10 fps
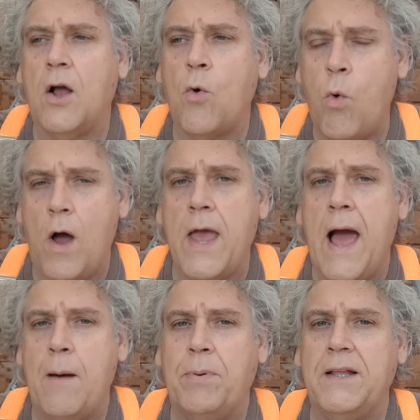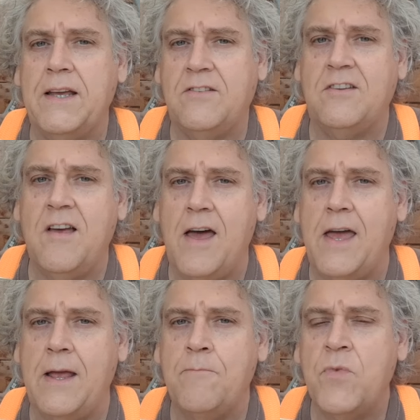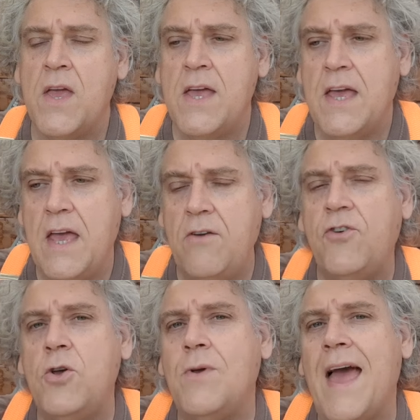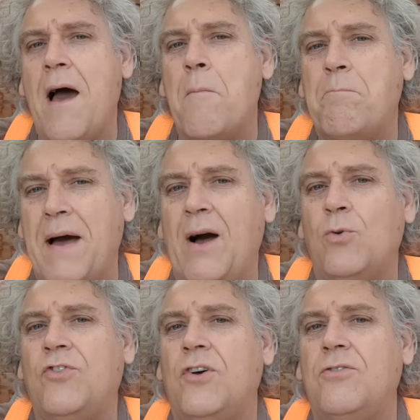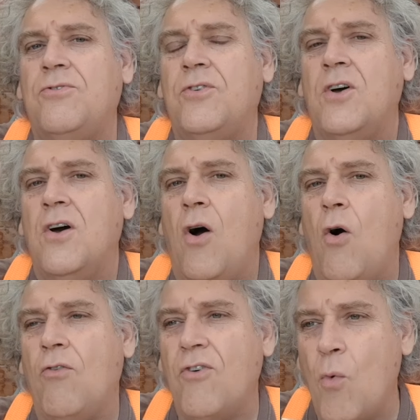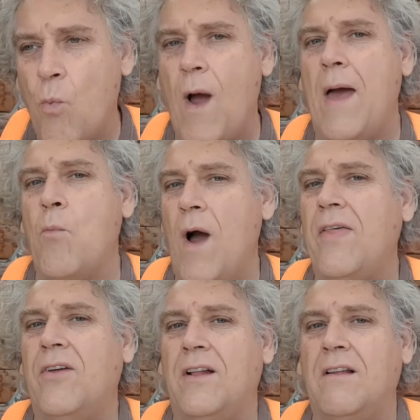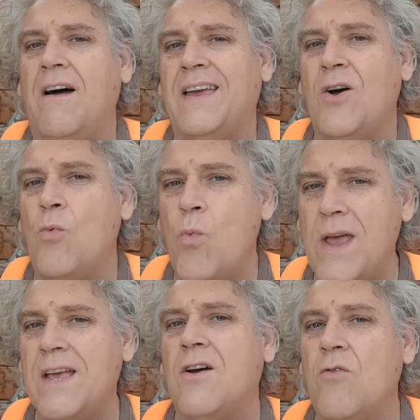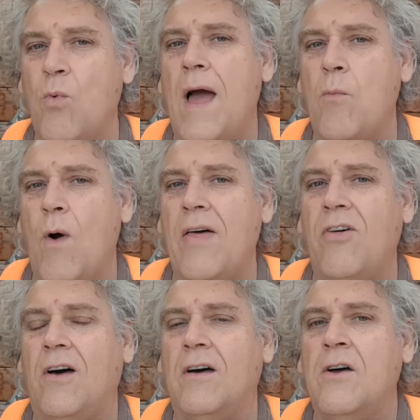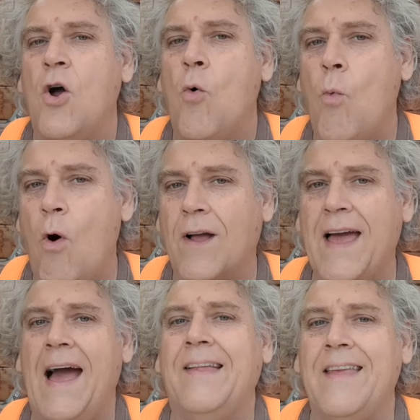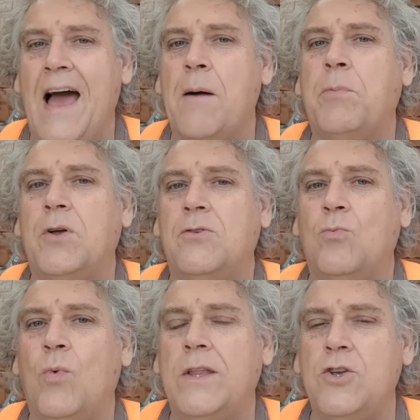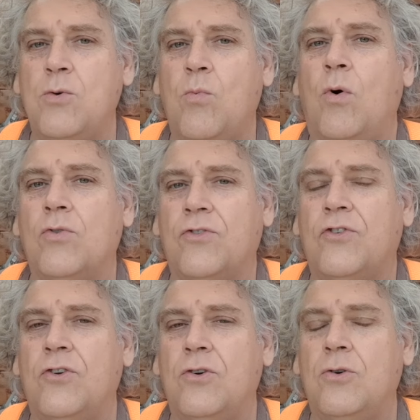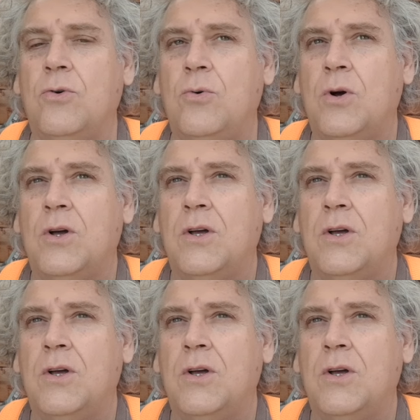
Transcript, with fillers: quite happily today. If you get a bout of wet weather, like a week of wet weather, what can happen when you want to,